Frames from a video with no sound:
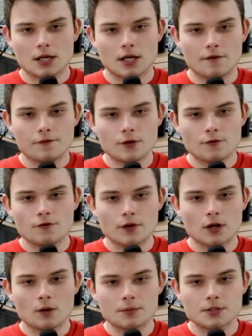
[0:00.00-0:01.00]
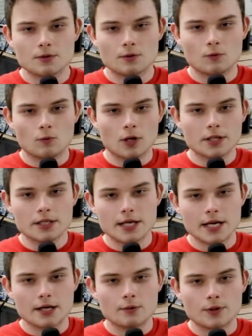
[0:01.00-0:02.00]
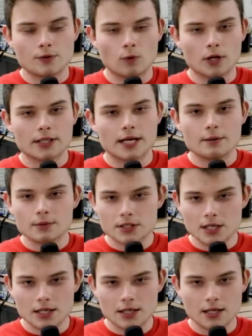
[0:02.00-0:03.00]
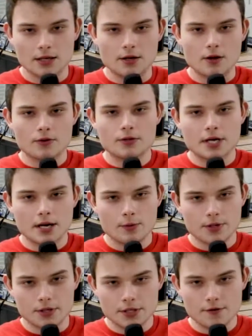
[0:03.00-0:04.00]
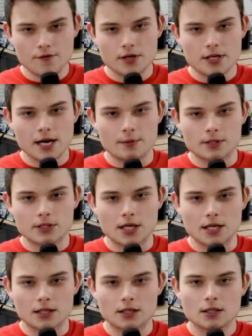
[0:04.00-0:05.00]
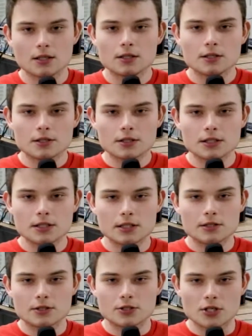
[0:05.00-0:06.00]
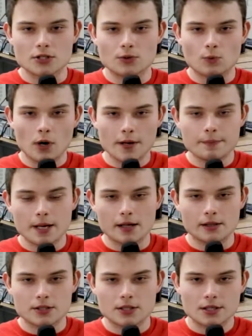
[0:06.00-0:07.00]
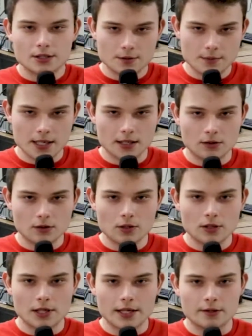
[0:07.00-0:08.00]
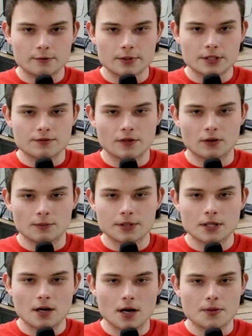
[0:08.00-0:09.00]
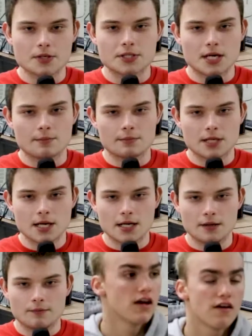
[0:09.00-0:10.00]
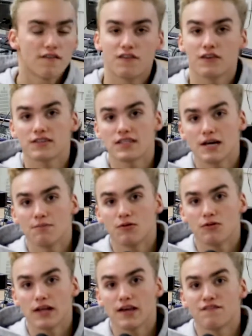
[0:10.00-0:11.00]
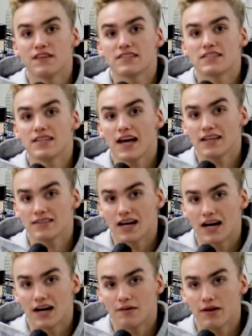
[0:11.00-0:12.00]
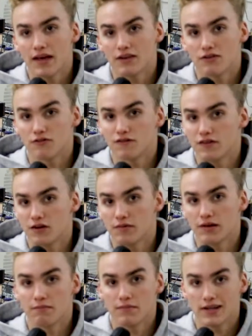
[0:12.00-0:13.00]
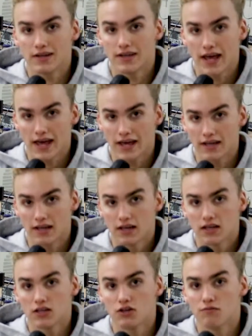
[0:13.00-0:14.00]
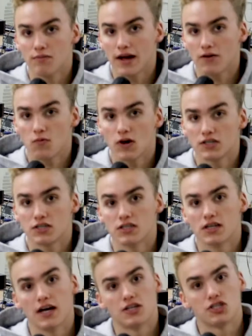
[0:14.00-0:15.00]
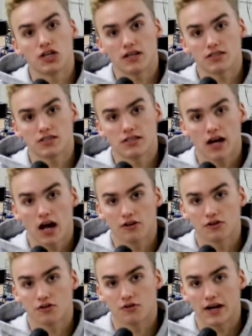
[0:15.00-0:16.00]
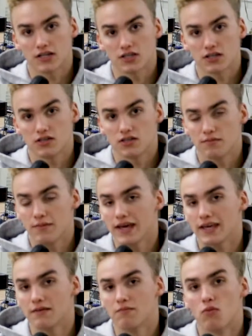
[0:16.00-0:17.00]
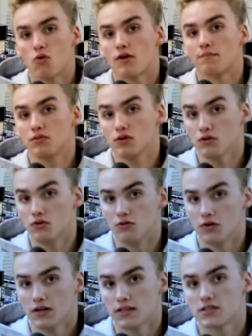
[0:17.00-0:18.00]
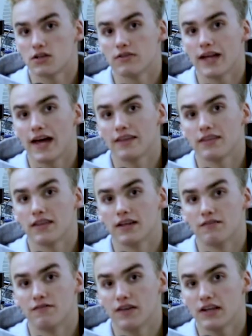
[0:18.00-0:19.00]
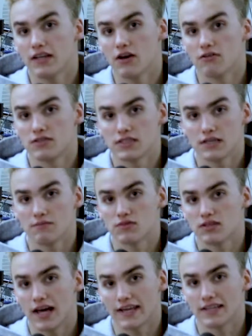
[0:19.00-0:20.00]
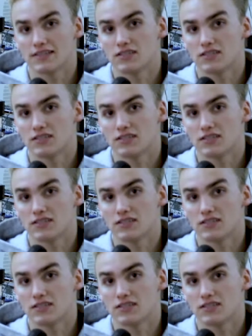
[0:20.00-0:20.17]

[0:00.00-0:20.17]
If you filmed one day with one camera setting and another day with a different camera setting, you're going to need to adjust the white balance to make it look like it was filmed on the same day. For example, if it's nighttime and you're filming midday, you might want to adjust the color correction to make it more blue so that the video seems like it's